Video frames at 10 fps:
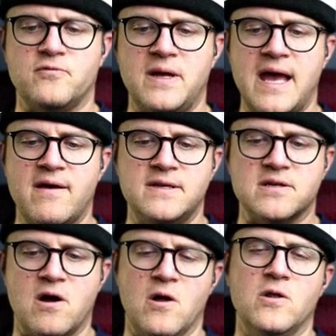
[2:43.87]
We have
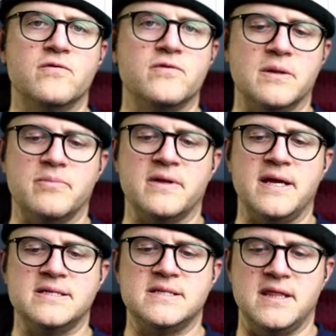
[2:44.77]
these all over the
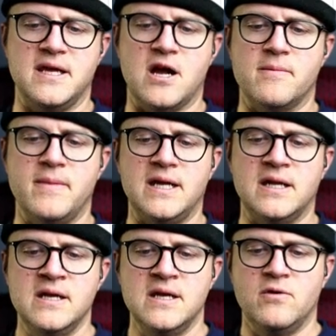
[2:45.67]
place, and they are made
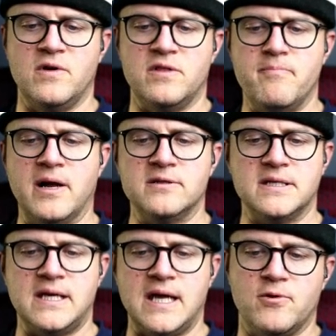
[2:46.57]
with Belden
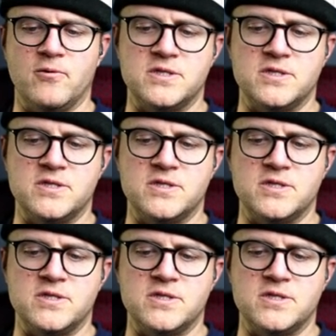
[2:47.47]
cable,